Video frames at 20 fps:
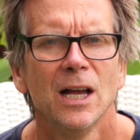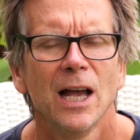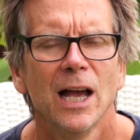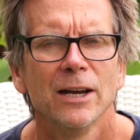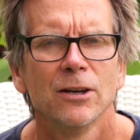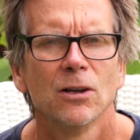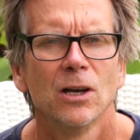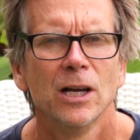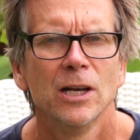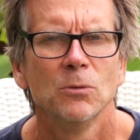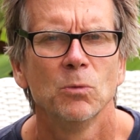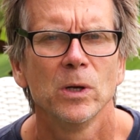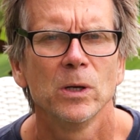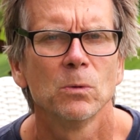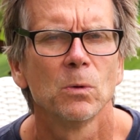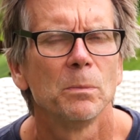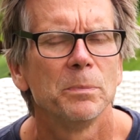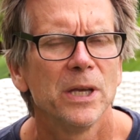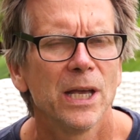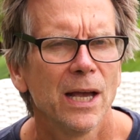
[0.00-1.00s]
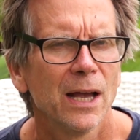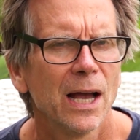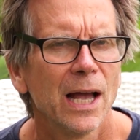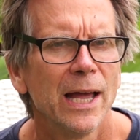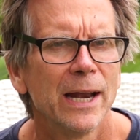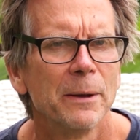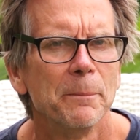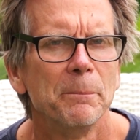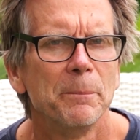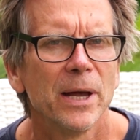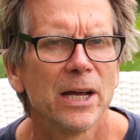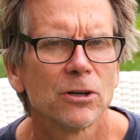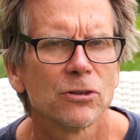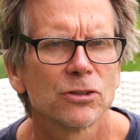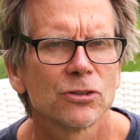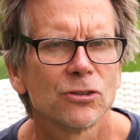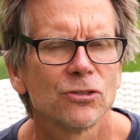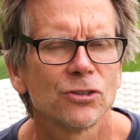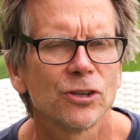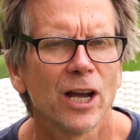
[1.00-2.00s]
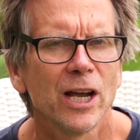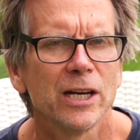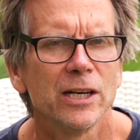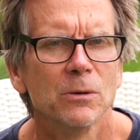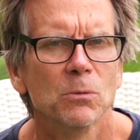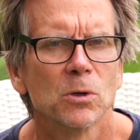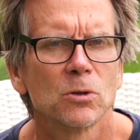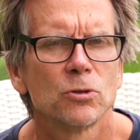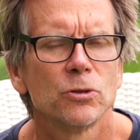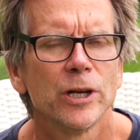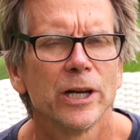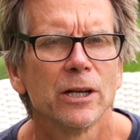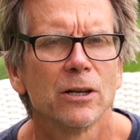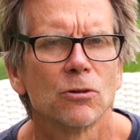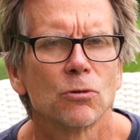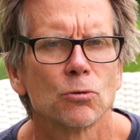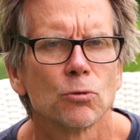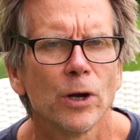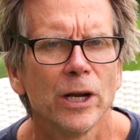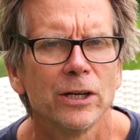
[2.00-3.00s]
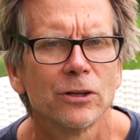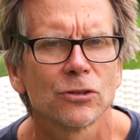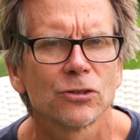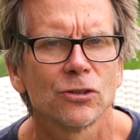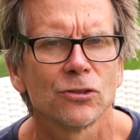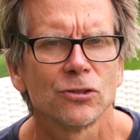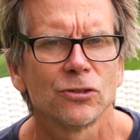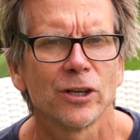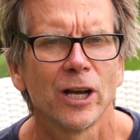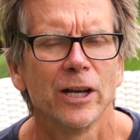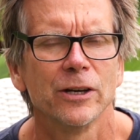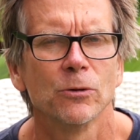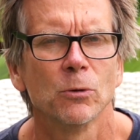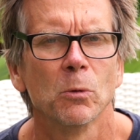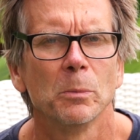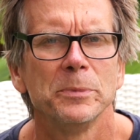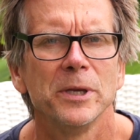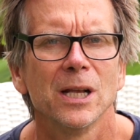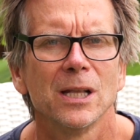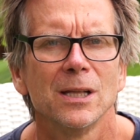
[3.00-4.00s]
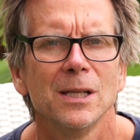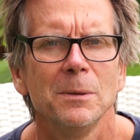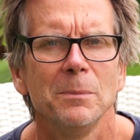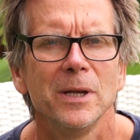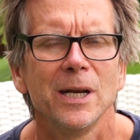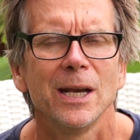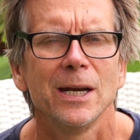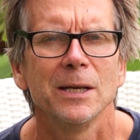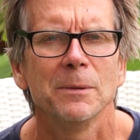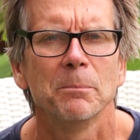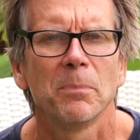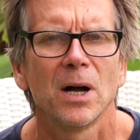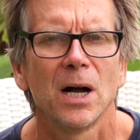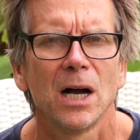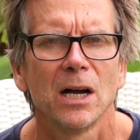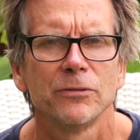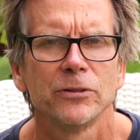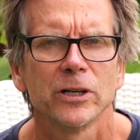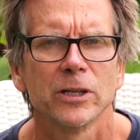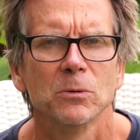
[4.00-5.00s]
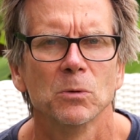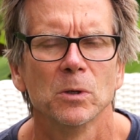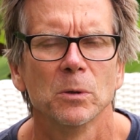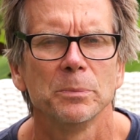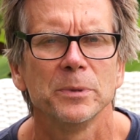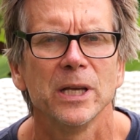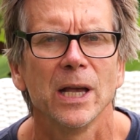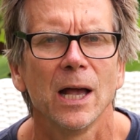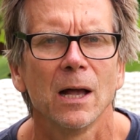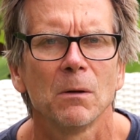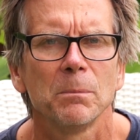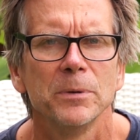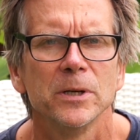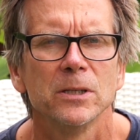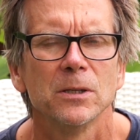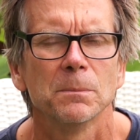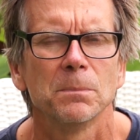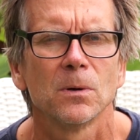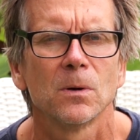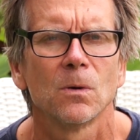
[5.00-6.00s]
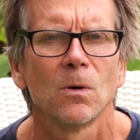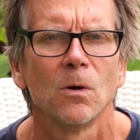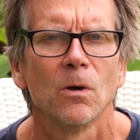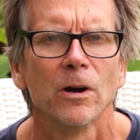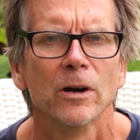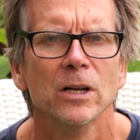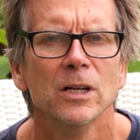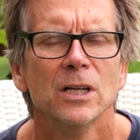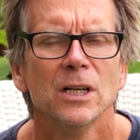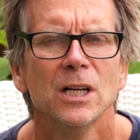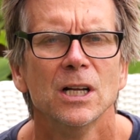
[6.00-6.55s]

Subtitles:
And we will be at a better society. We'll create a greater society. We'll be eliminating poverty. We'll be helping the poor.